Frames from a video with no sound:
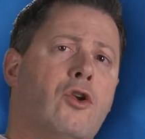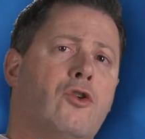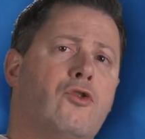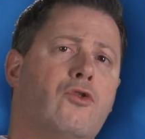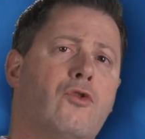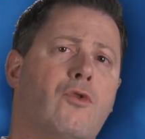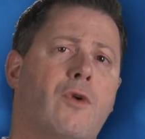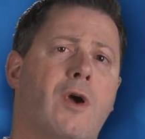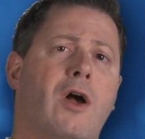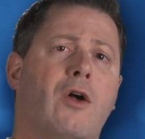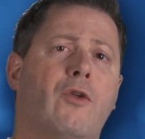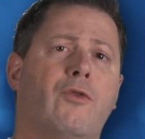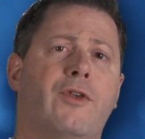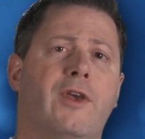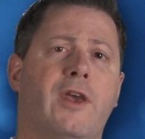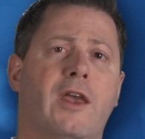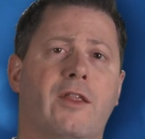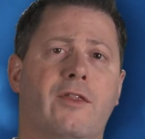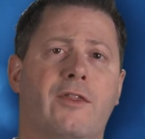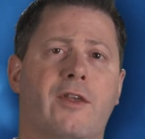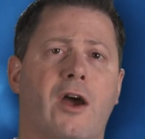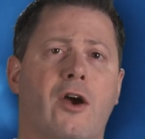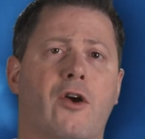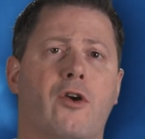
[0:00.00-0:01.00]
throughout the
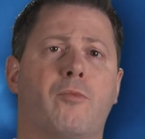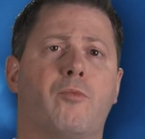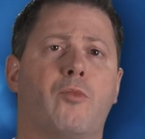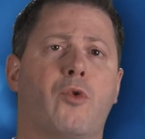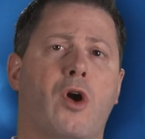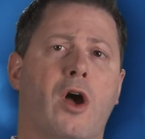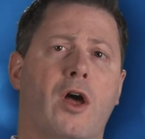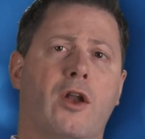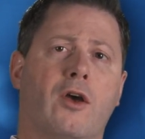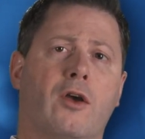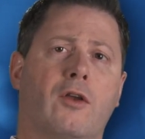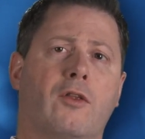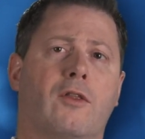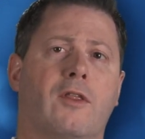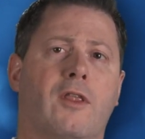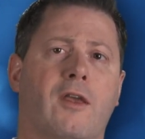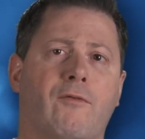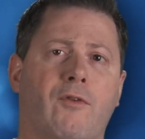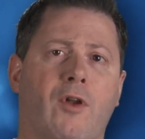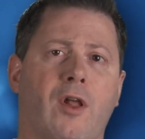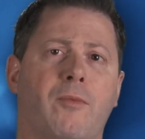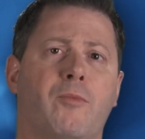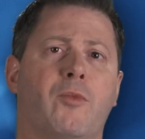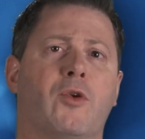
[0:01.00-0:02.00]
entire product
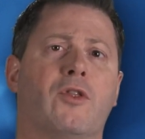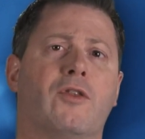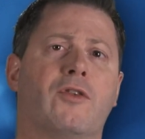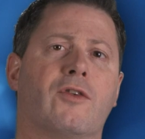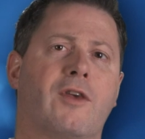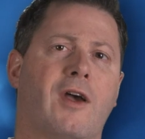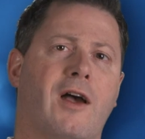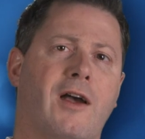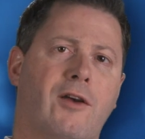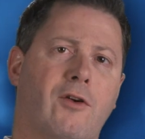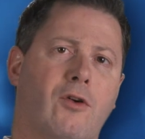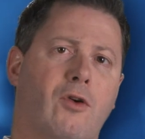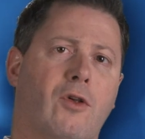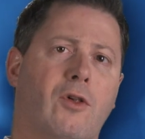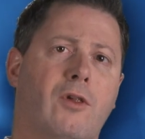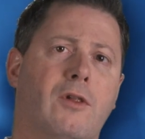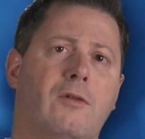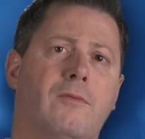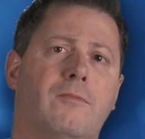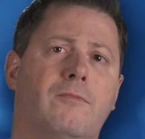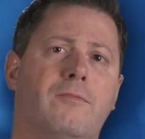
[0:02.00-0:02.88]
development cycle.